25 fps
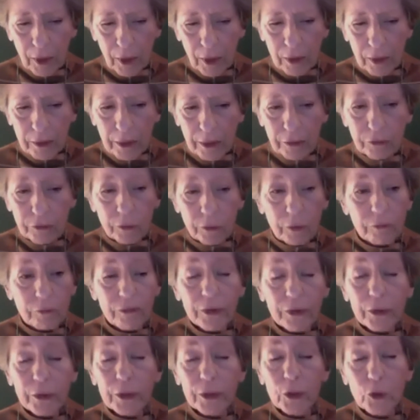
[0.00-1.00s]
that there are
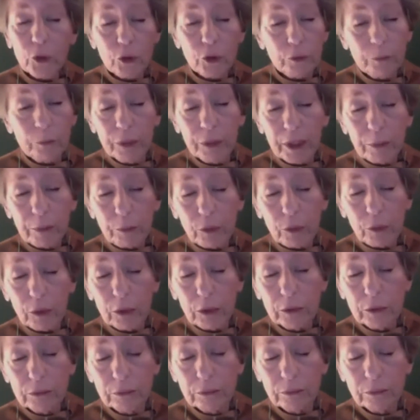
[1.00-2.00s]
very good
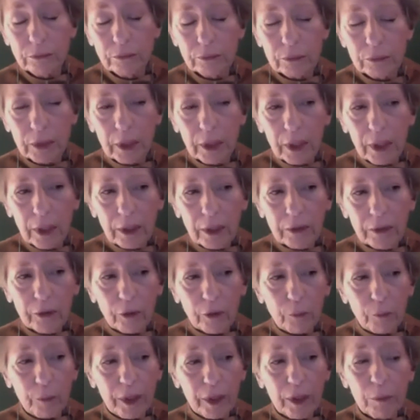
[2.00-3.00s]
people.
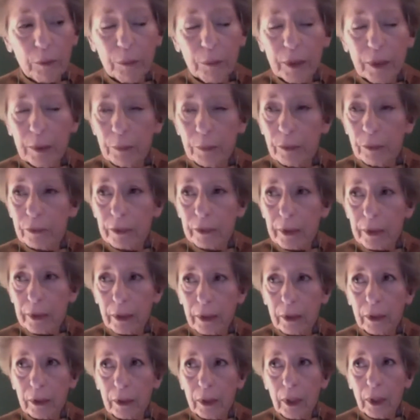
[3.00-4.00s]
There are many people
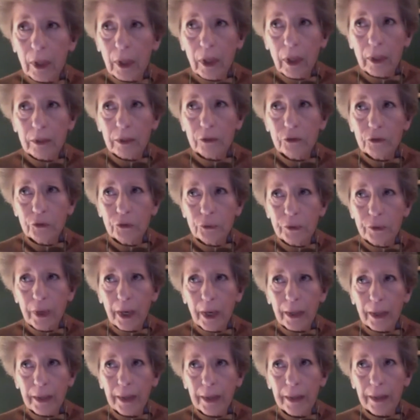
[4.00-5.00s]
that do
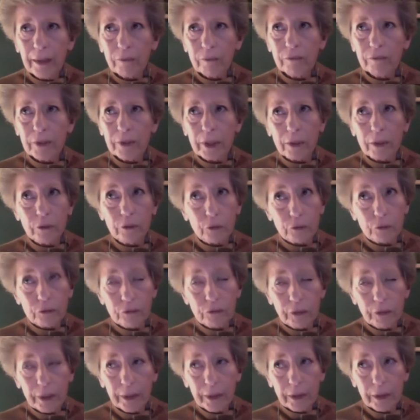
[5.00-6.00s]
not have the
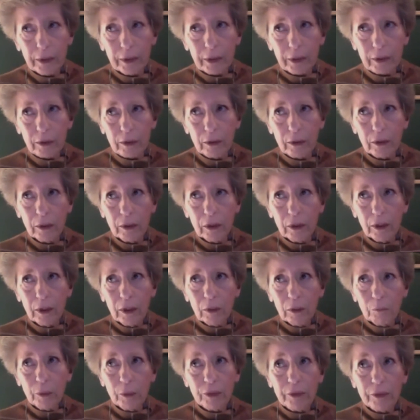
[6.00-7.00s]
understanding,
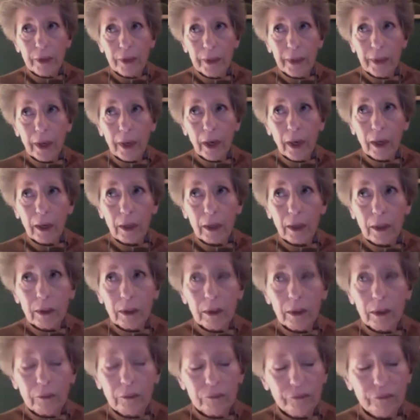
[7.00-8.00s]
but they
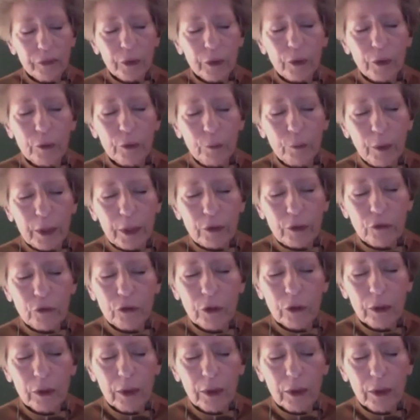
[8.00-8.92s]
are very much